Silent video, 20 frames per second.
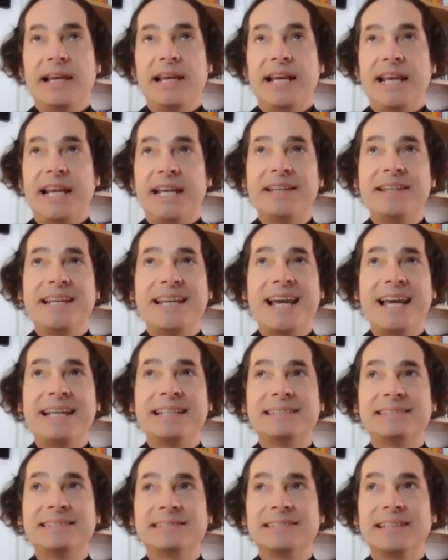in the
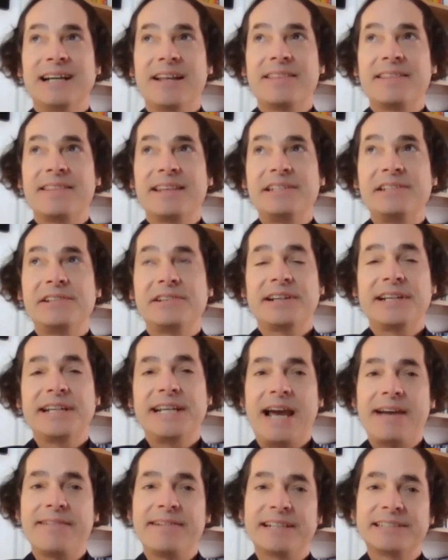end, I think you could
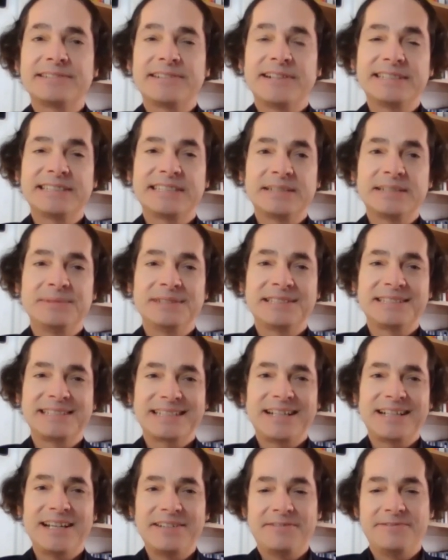characterize them as
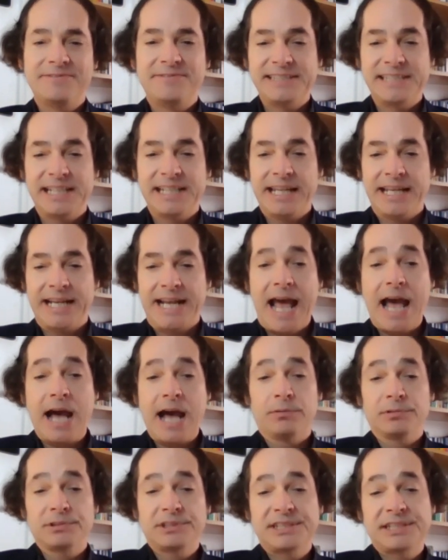kind of fizzling
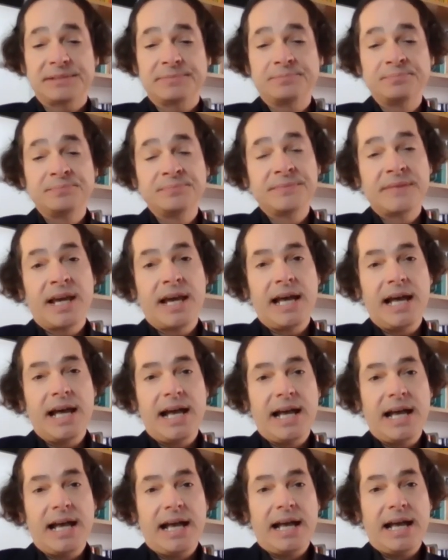out.
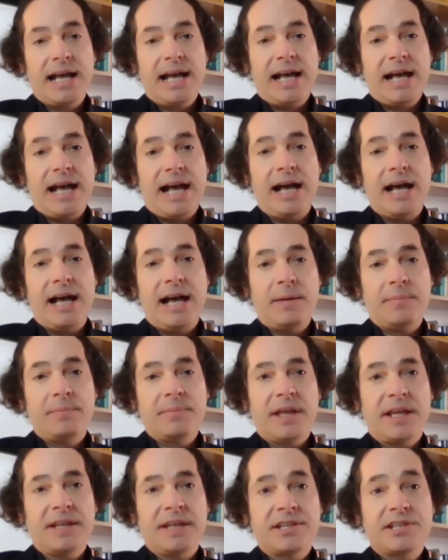
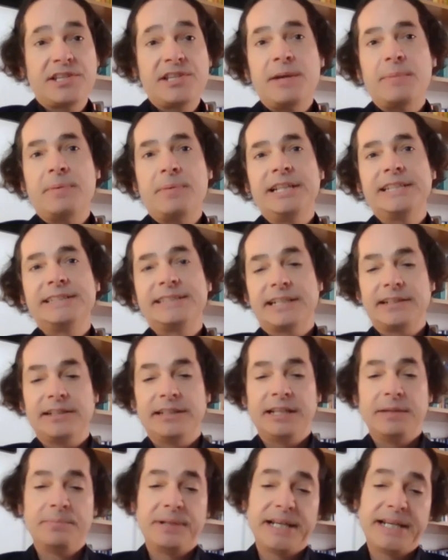The
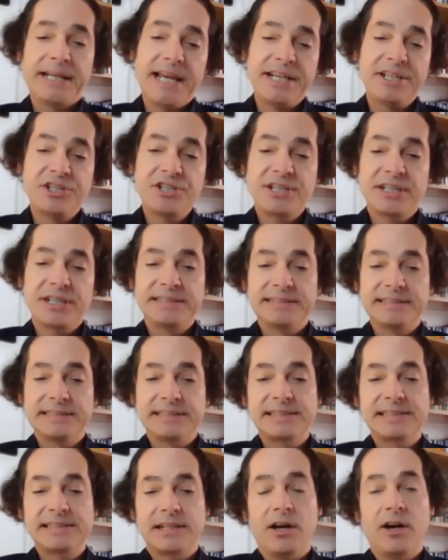geopolitical
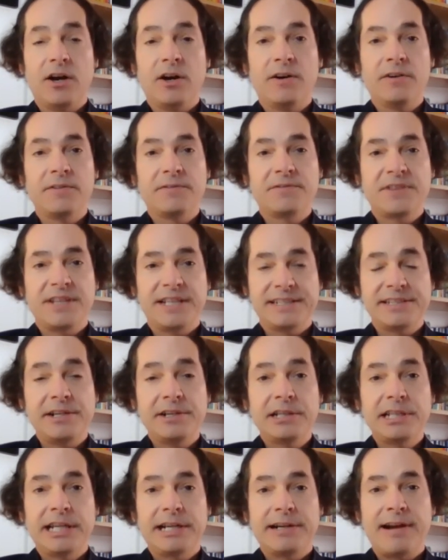implications of these
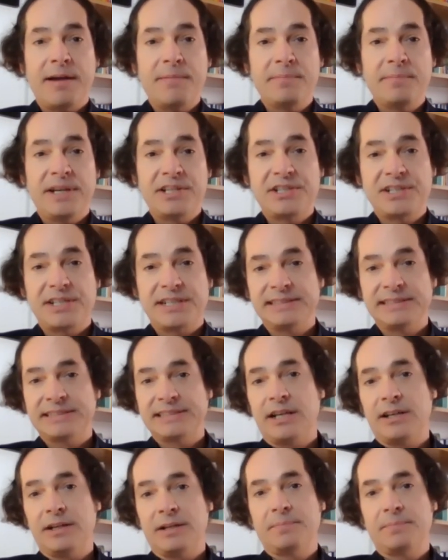nuclear
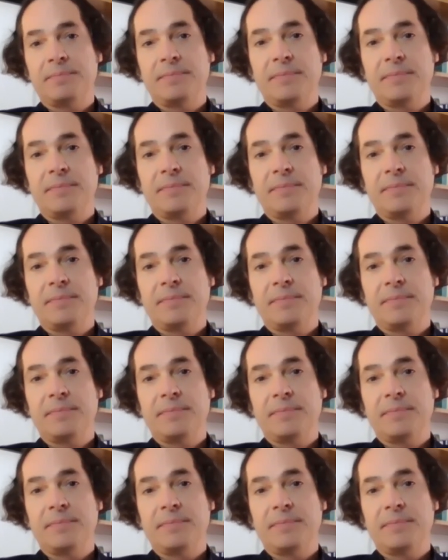ambitions are